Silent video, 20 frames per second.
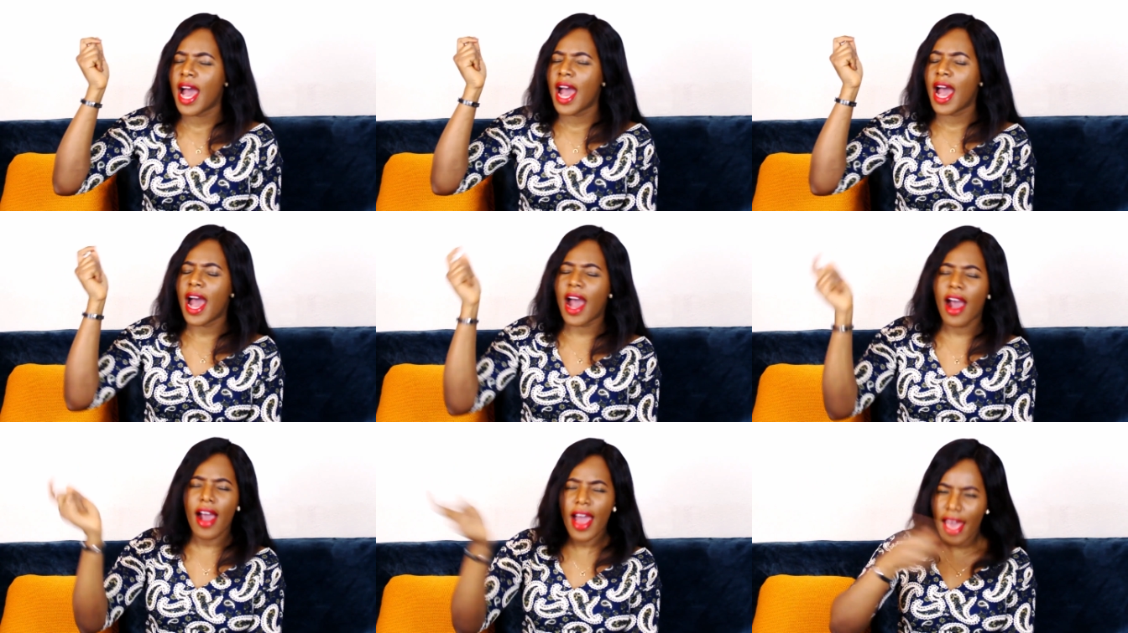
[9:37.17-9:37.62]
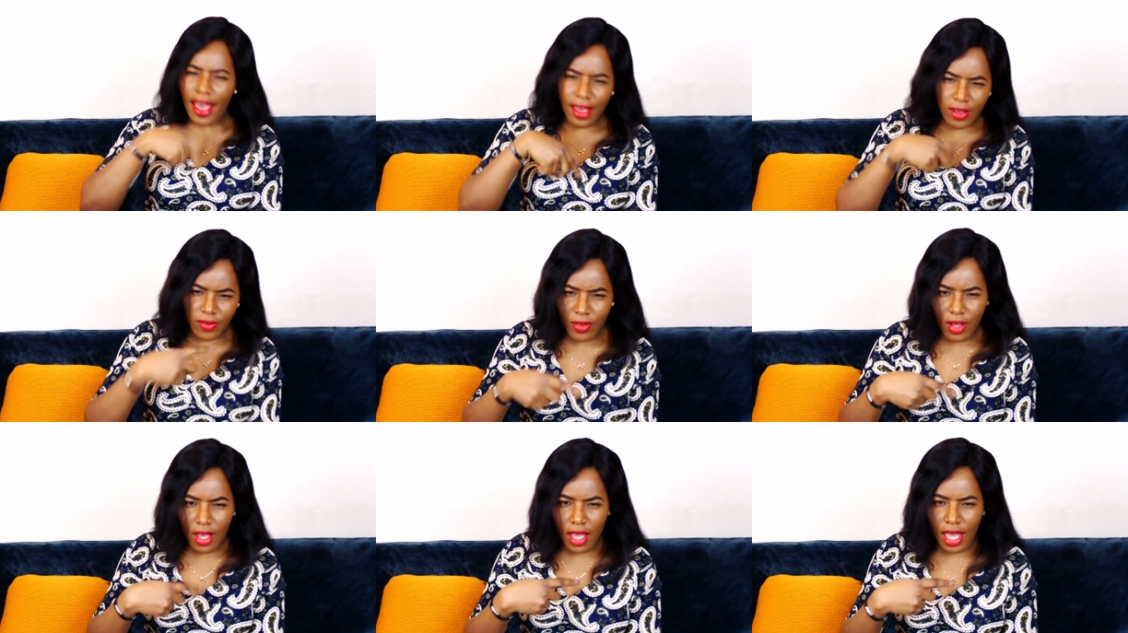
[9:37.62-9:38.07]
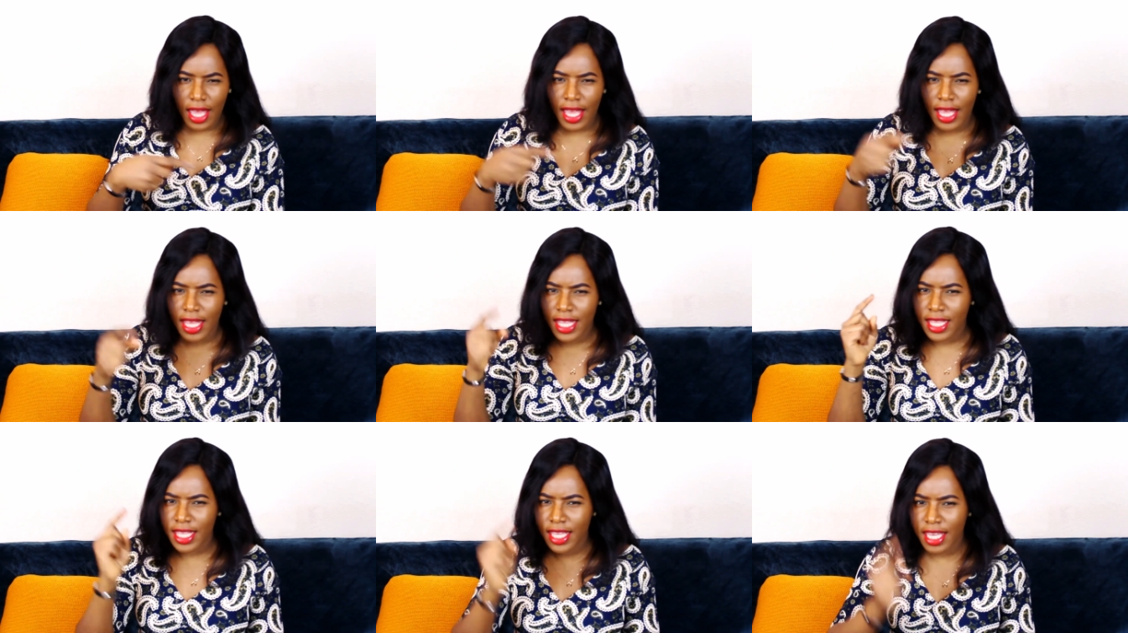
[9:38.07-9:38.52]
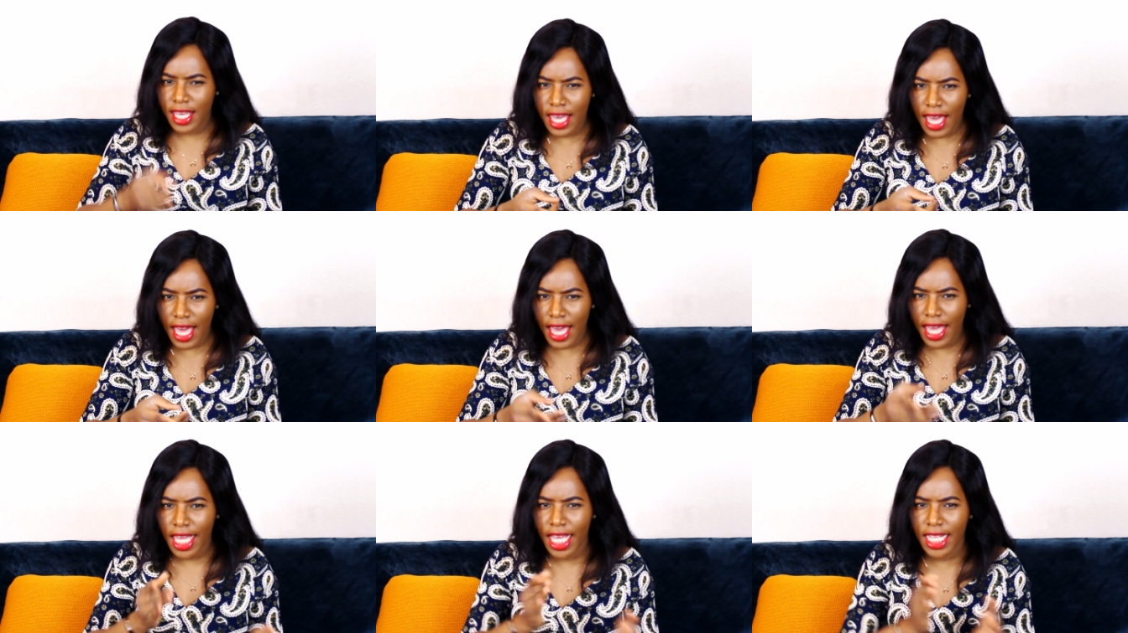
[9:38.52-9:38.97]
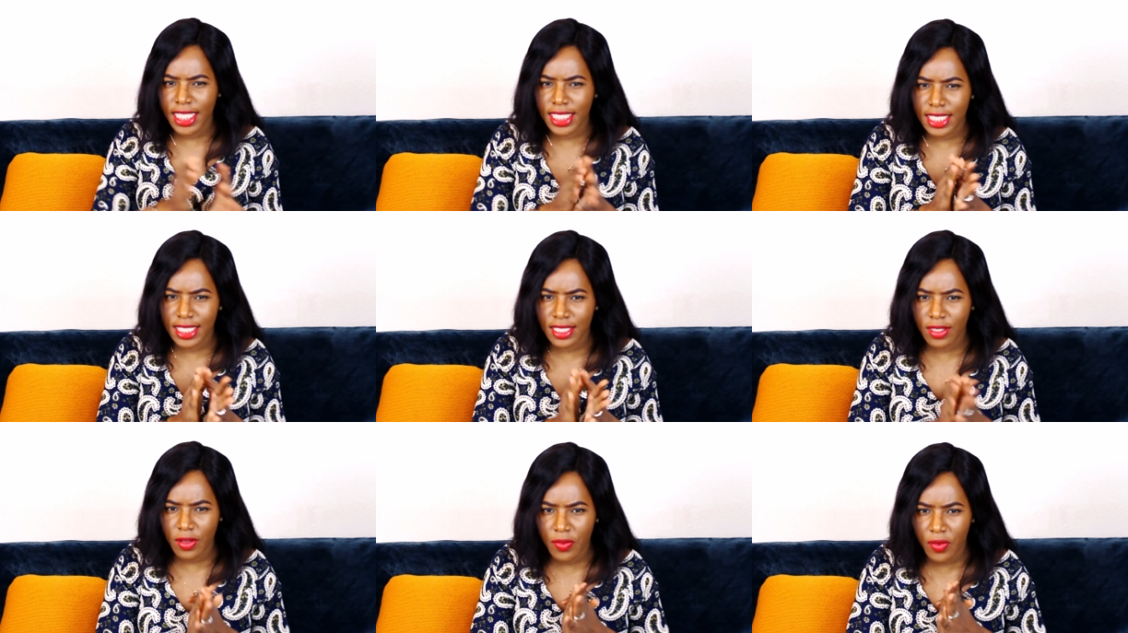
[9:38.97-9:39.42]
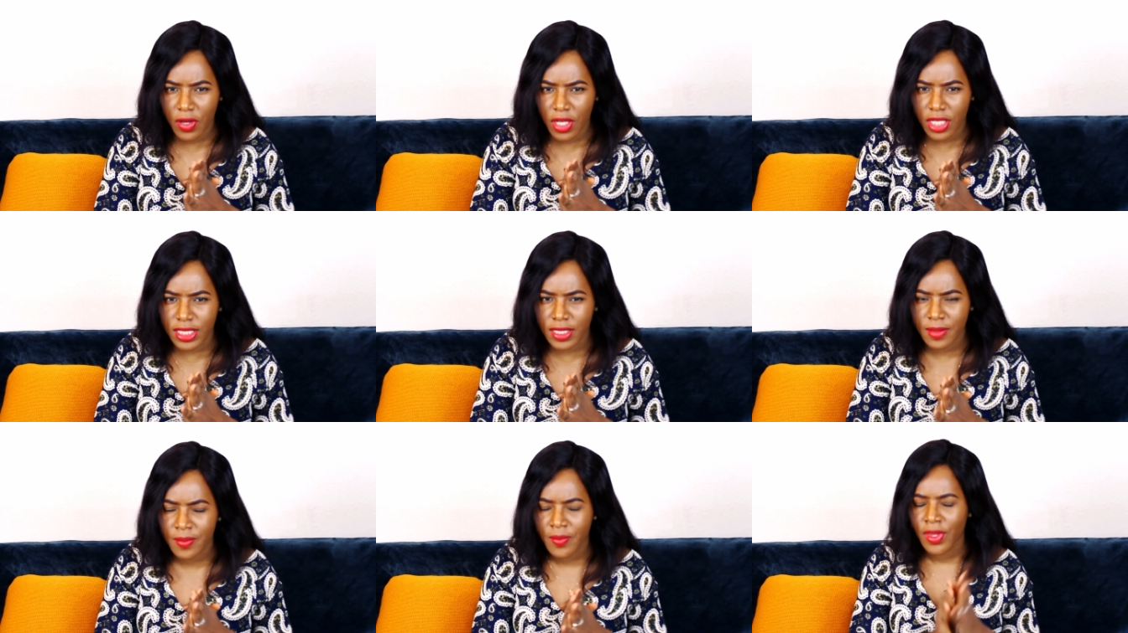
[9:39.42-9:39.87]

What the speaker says: However, here it is different.